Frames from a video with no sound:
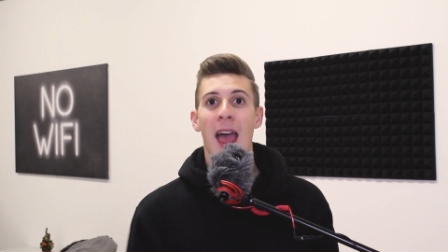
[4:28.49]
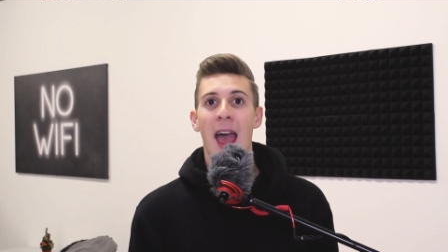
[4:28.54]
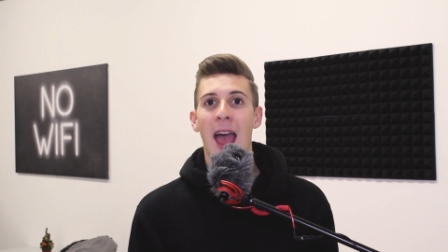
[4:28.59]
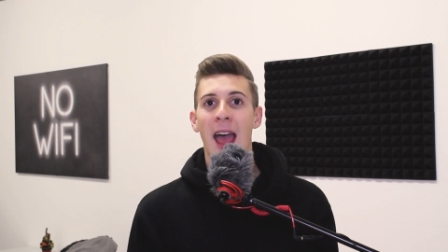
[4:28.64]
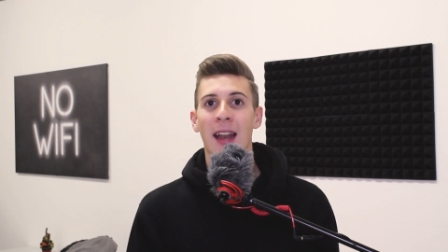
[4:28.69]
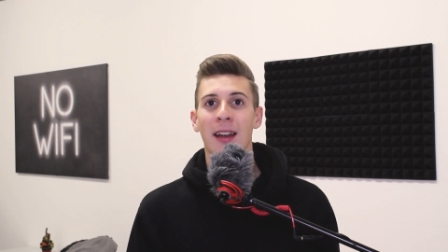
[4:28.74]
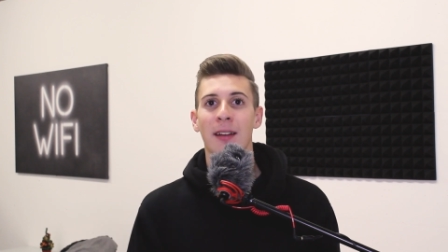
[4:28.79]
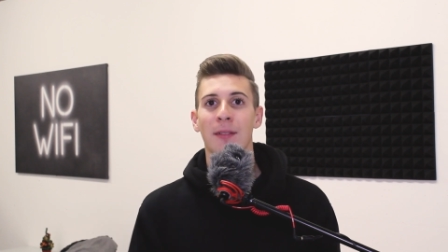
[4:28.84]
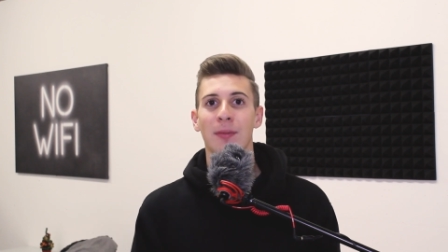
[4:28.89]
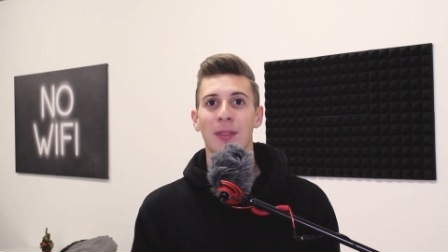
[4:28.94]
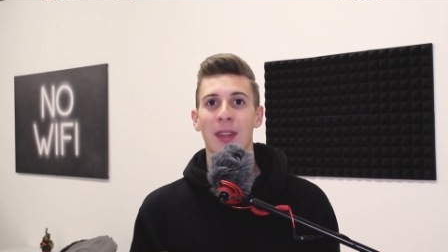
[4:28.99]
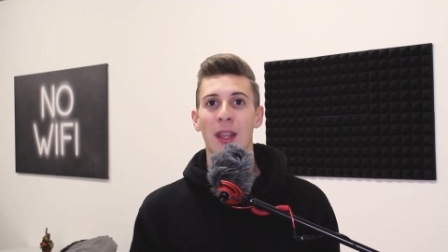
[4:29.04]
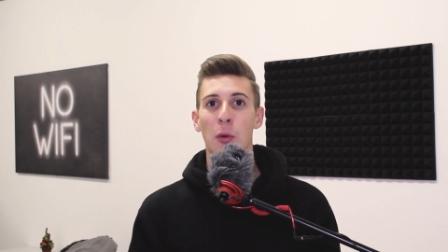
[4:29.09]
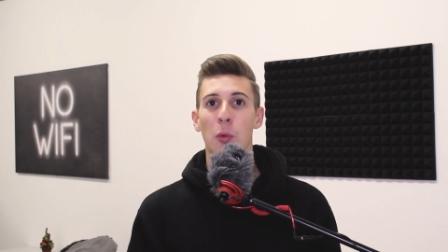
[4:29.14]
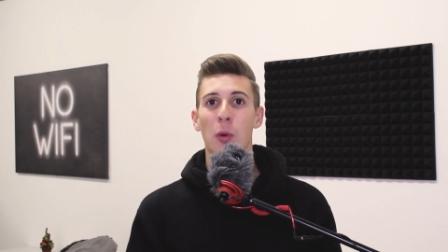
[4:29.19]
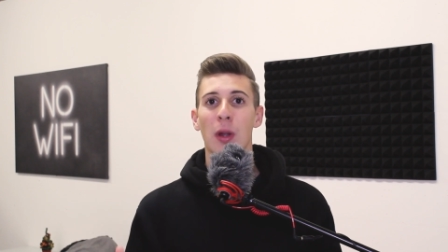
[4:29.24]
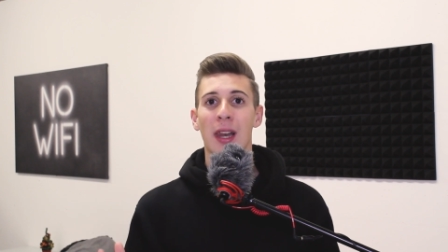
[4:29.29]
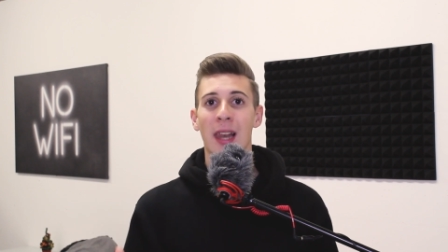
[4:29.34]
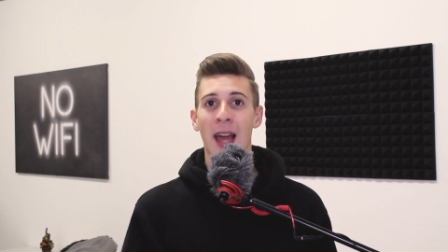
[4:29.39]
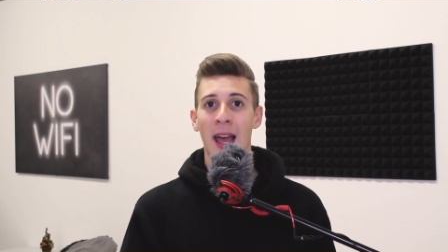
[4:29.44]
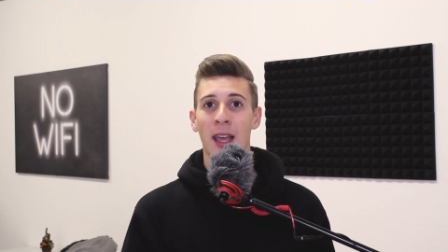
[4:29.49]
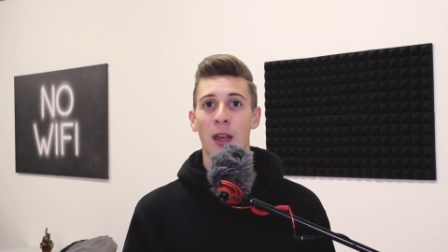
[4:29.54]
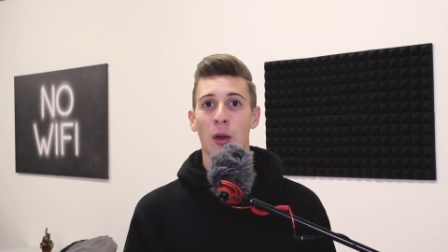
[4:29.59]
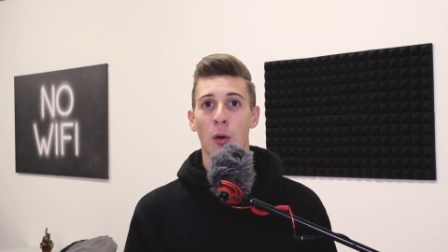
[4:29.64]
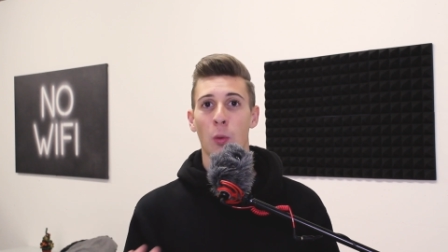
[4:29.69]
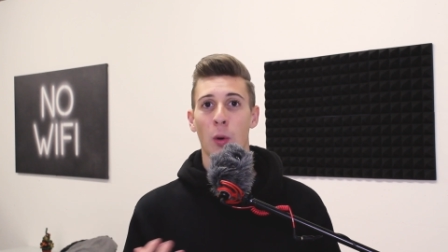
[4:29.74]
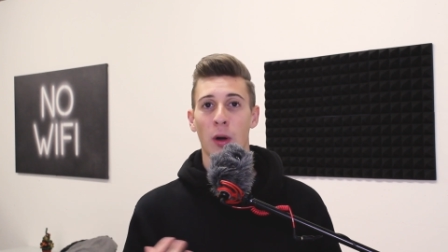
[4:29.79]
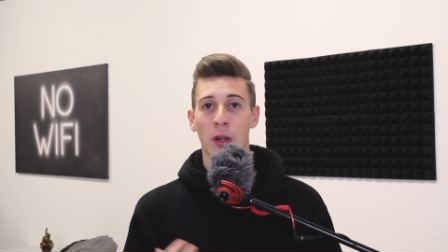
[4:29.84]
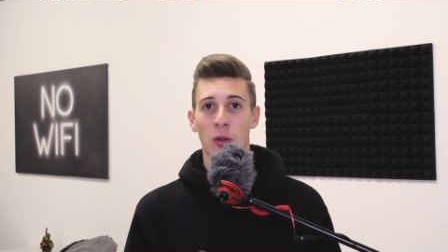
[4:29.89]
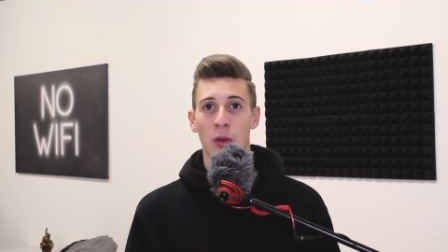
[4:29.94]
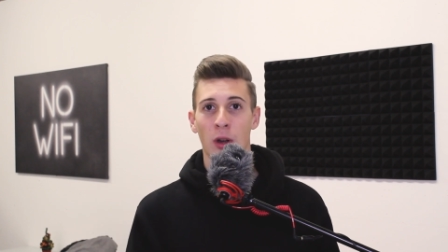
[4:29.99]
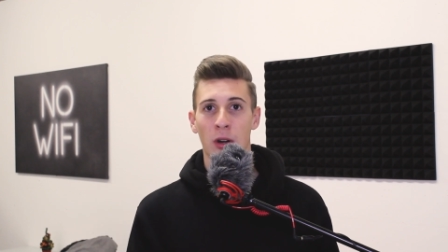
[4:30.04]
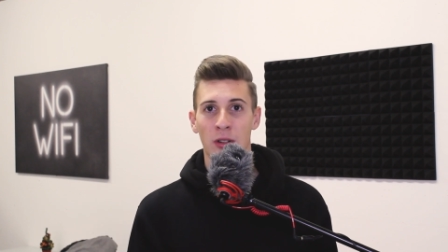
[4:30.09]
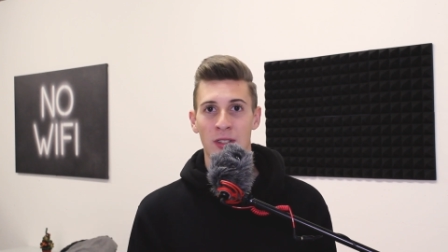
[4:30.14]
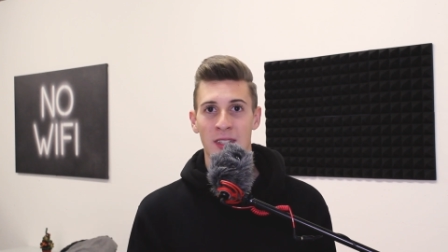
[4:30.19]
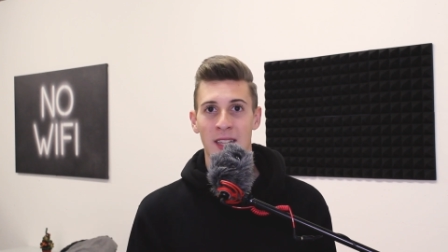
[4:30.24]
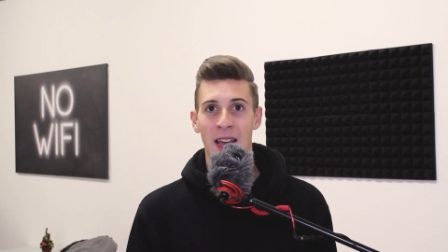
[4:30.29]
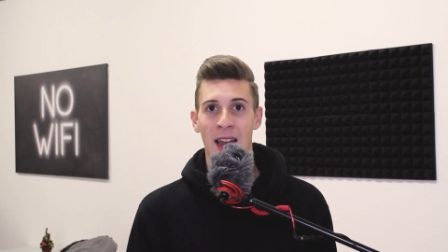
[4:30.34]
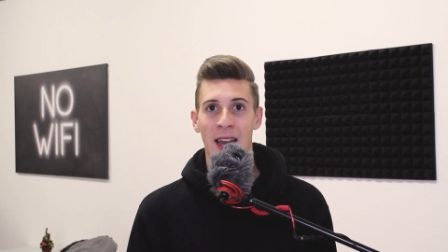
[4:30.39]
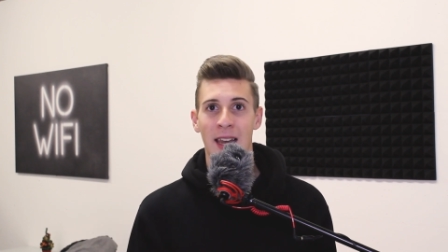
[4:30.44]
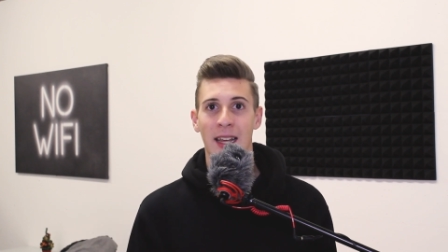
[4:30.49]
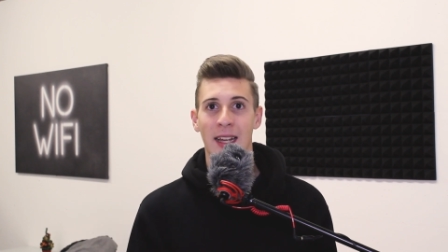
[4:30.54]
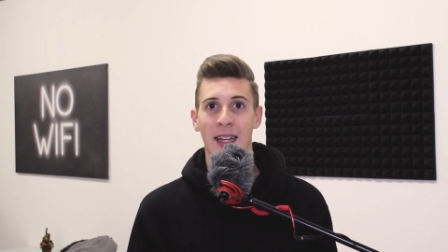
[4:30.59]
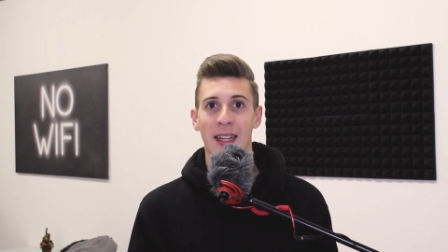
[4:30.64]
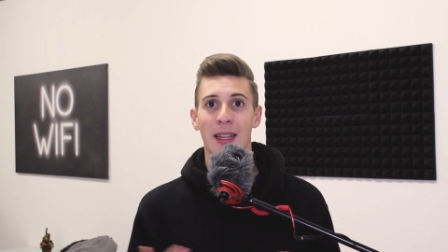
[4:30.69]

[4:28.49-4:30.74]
and they will like what you're selling.